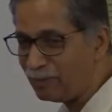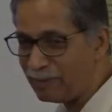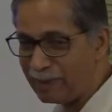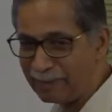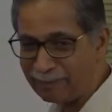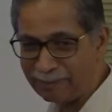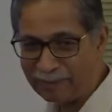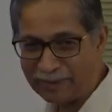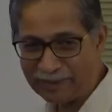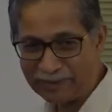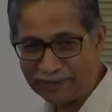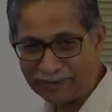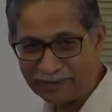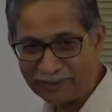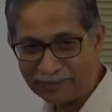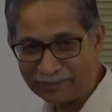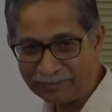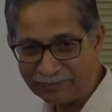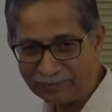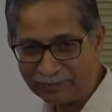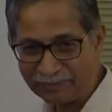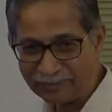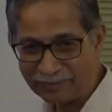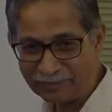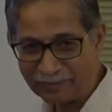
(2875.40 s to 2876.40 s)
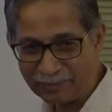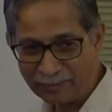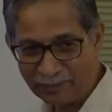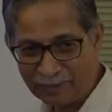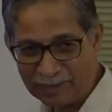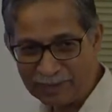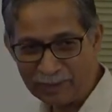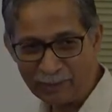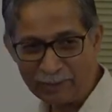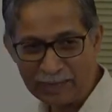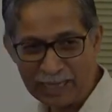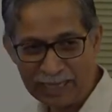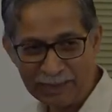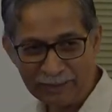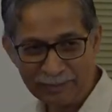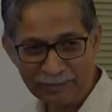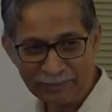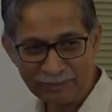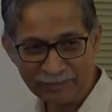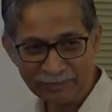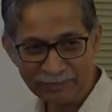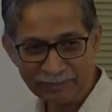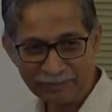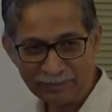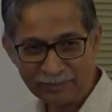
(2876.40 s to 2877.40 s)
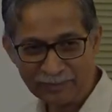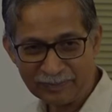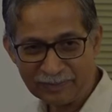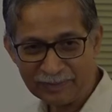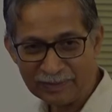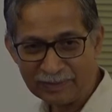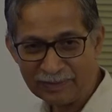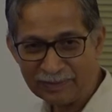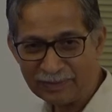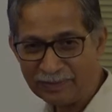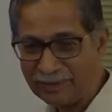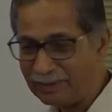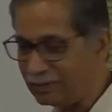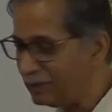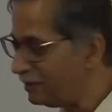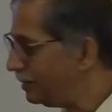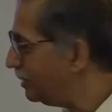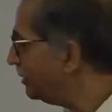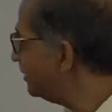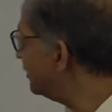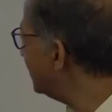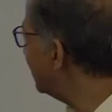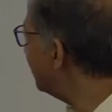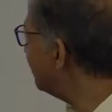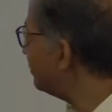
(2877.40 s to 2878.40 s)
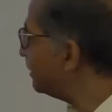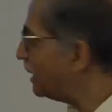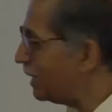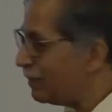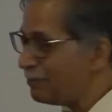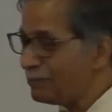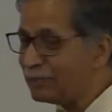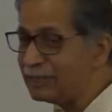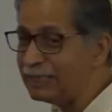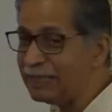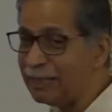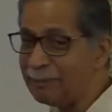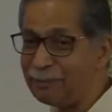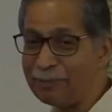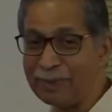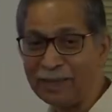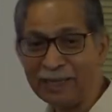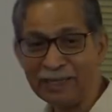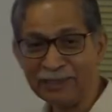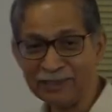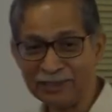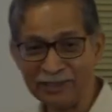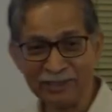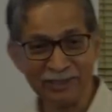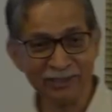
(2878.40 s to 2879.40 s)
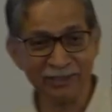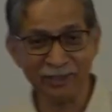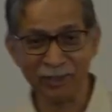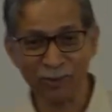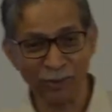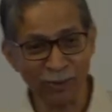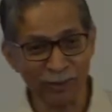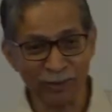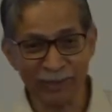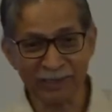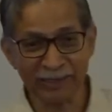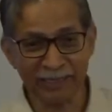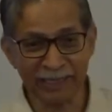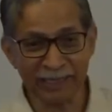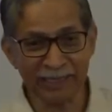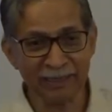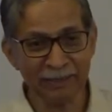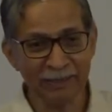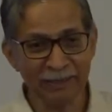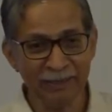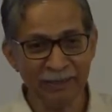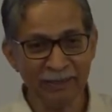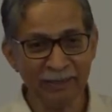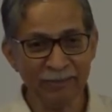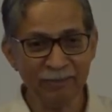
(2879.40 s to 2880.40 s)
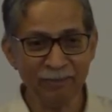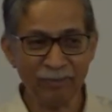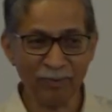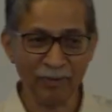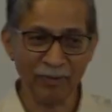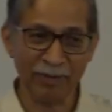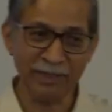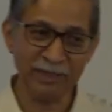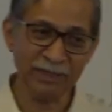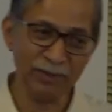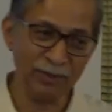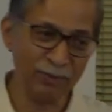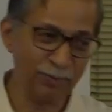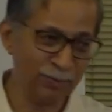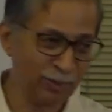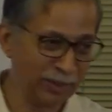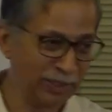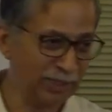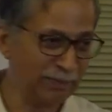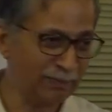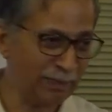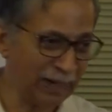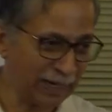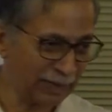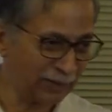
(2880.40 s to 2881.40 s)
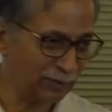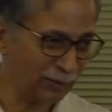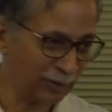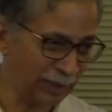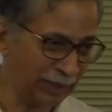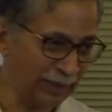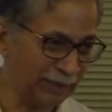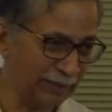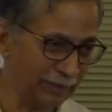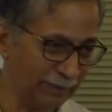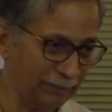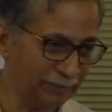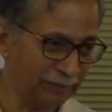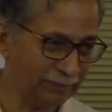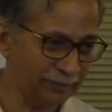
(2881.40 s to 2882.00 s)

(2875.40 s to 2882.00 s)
members. We'll do that. Sometimes separation is a good thing provided you put it back together.